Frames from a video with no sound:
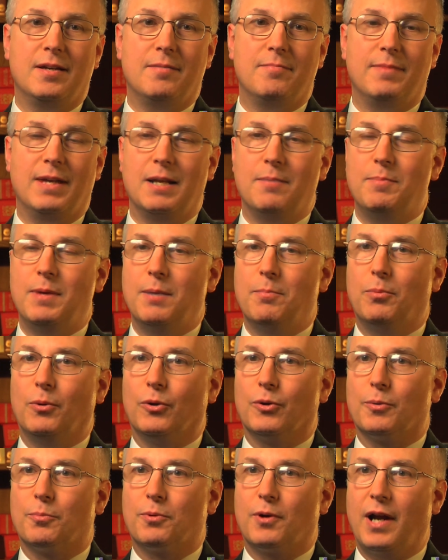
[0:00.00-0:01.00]
Many
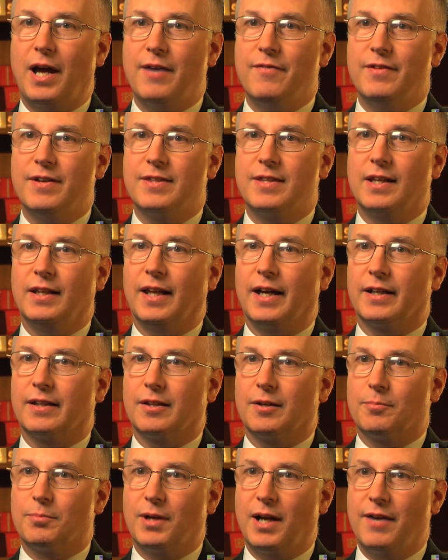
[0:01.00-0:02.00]
people are private, they like
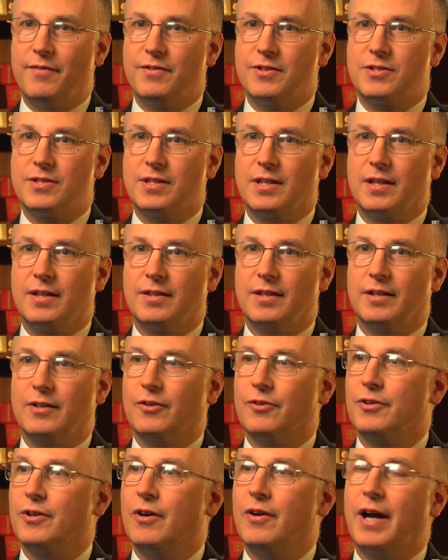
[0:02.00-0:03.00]
their privacy, and they
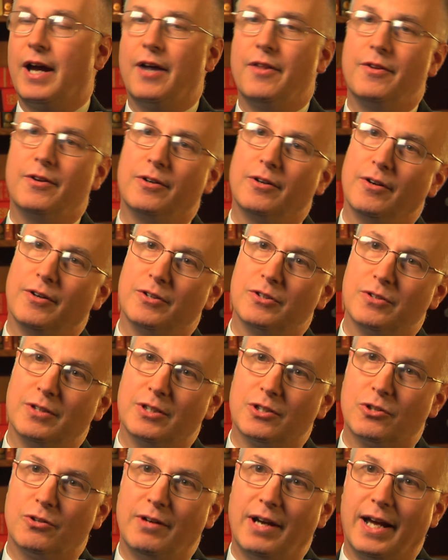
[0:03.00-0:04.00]
don't know how they're going to
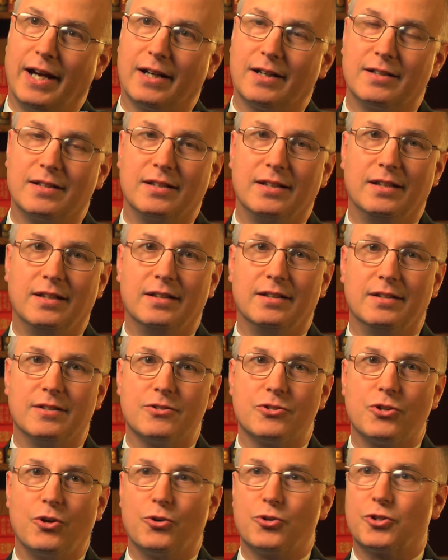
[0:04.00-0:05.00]
interact in a
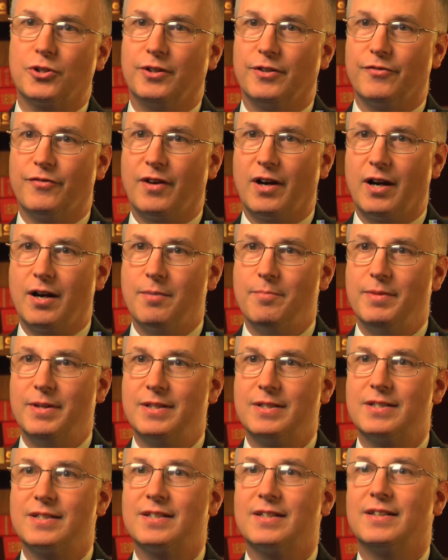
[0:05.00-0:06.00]
social
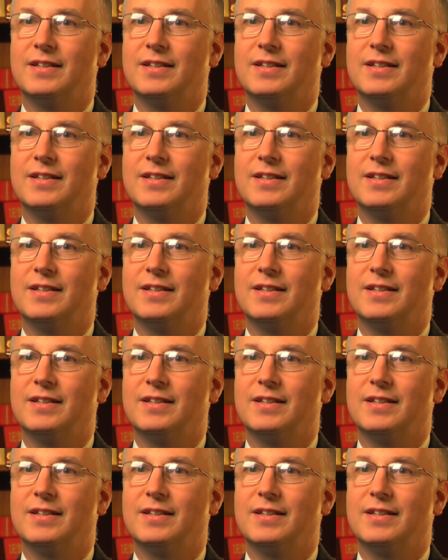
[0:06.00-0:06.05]
environment.